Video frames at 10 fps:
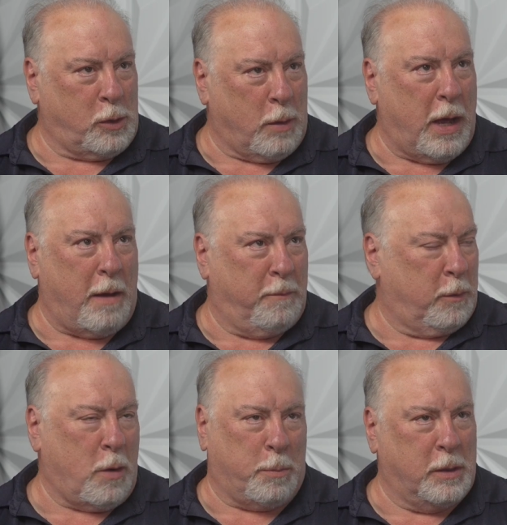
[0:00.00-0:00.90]
so I have a
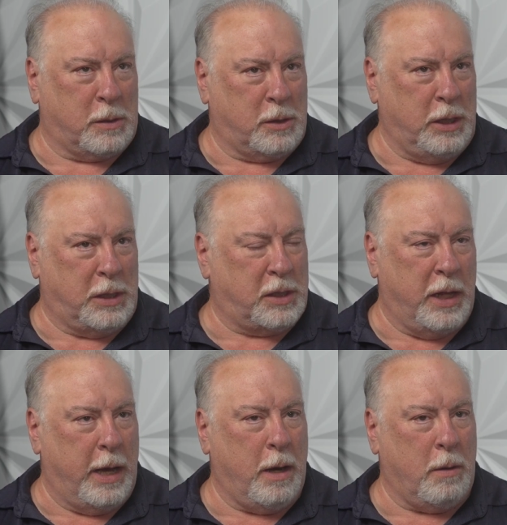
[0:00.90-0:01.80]
couple of seats
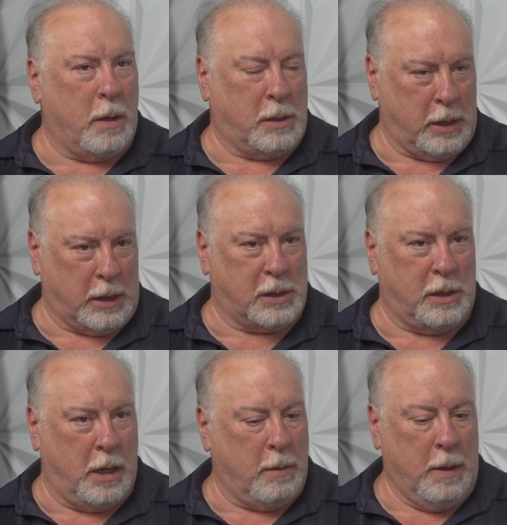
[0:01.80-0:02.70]
there, tickets
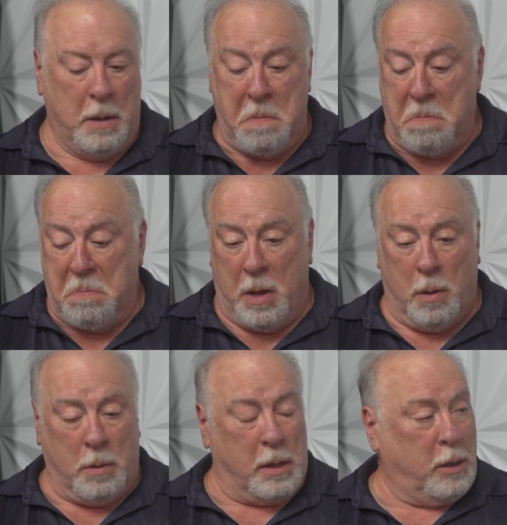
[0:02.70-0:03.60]
there.
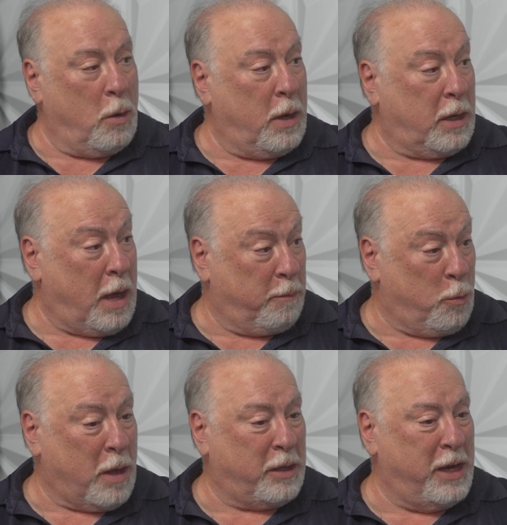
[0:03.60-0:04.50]
I have
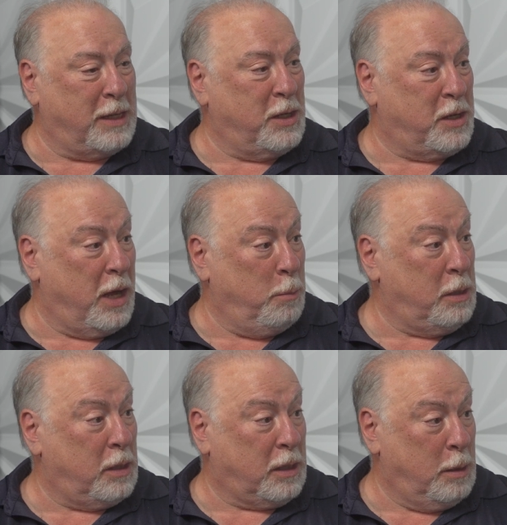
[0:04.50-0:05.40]
quality
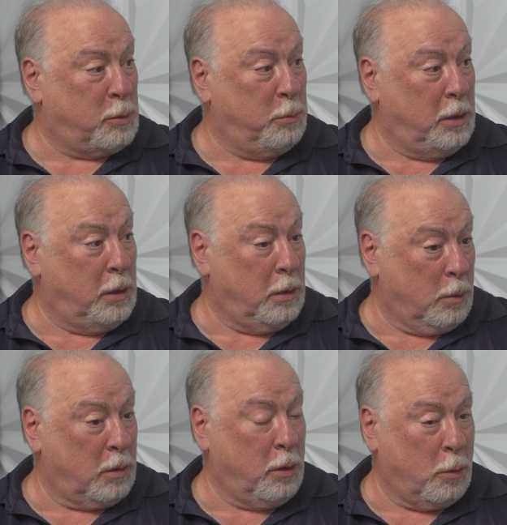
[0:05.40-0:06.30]
entertainment that keeps me,
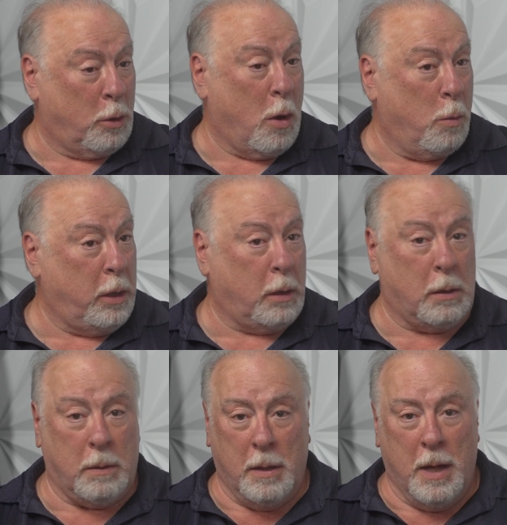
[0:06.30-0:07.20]
going,
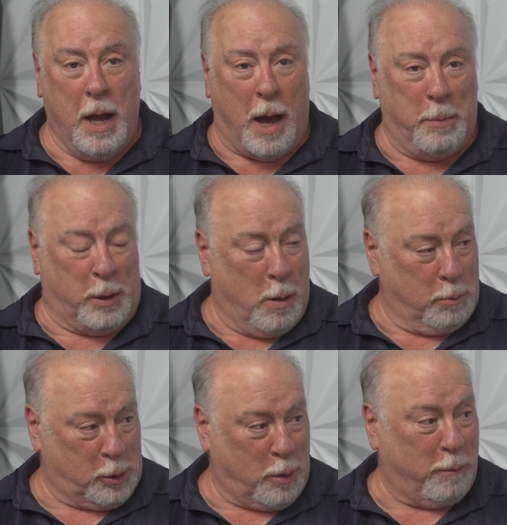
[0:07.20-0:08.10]
and I
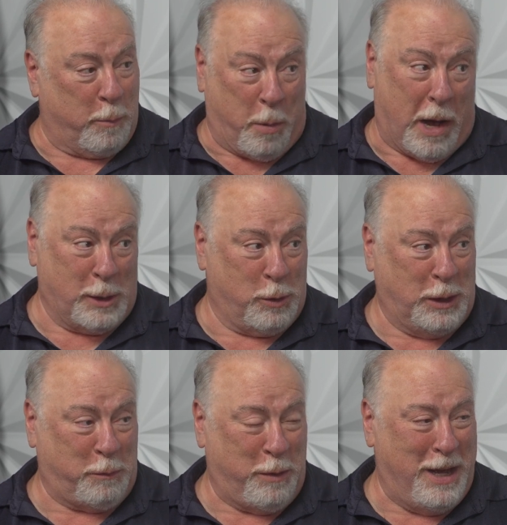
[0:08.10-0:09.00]
become sort of a
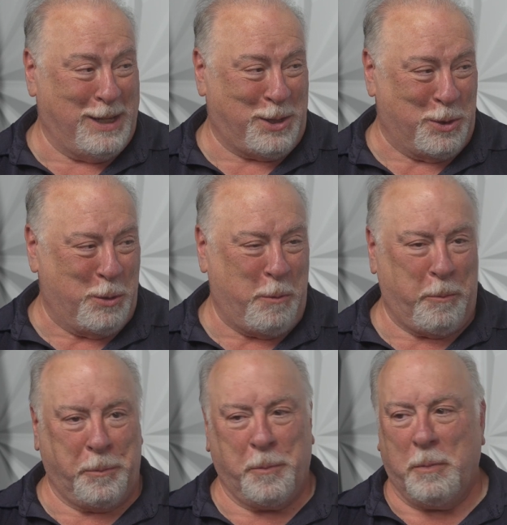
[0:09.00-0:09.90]
Padres fan too.
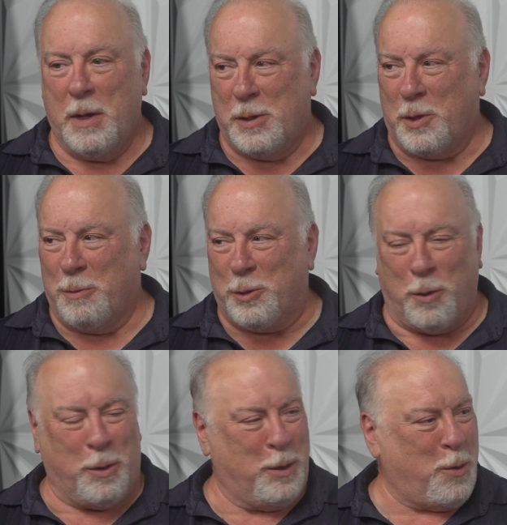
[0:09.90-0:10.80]
So it
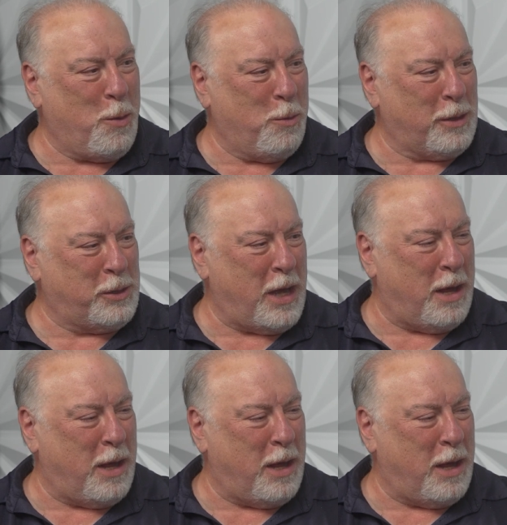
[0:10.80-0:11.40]
all works out.